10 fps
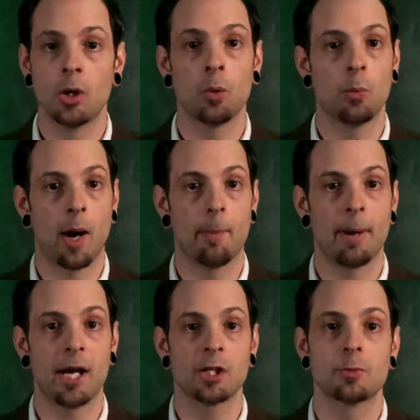While
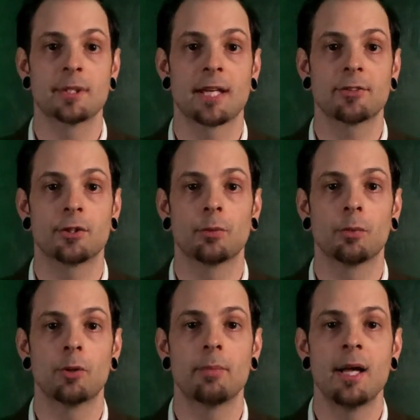Myers was out of the
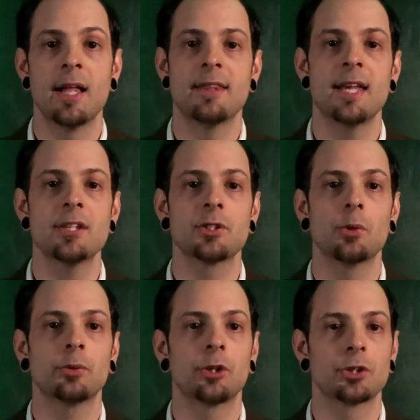room, they
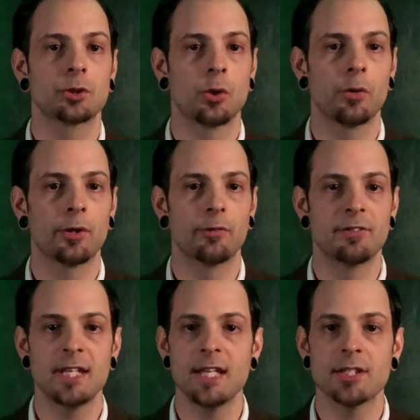told their story of
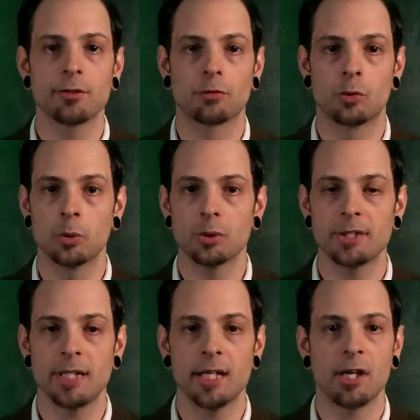years of
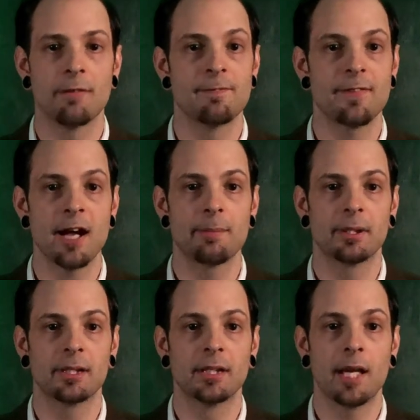cruelty,
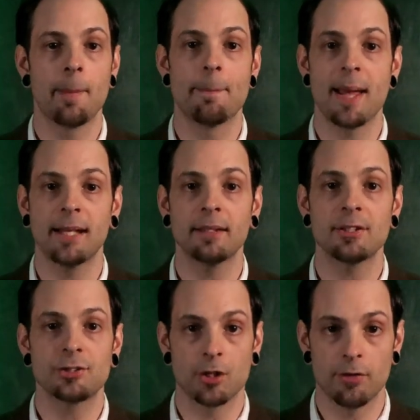confinement, and penniless
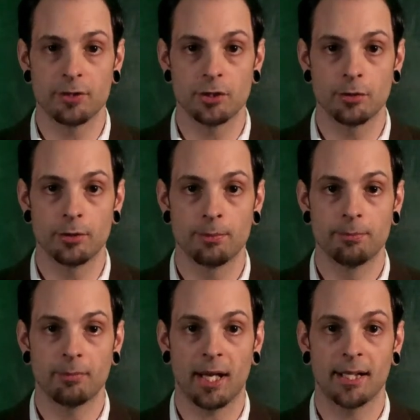servitude,
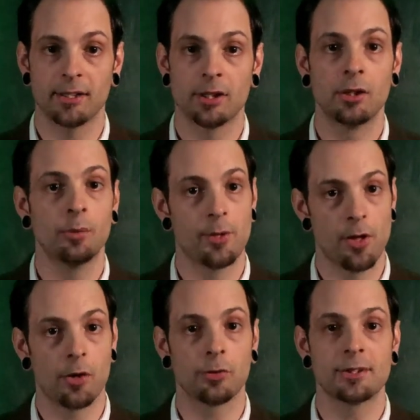and with
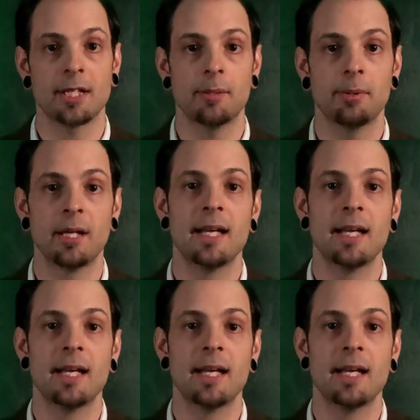Arnold's help,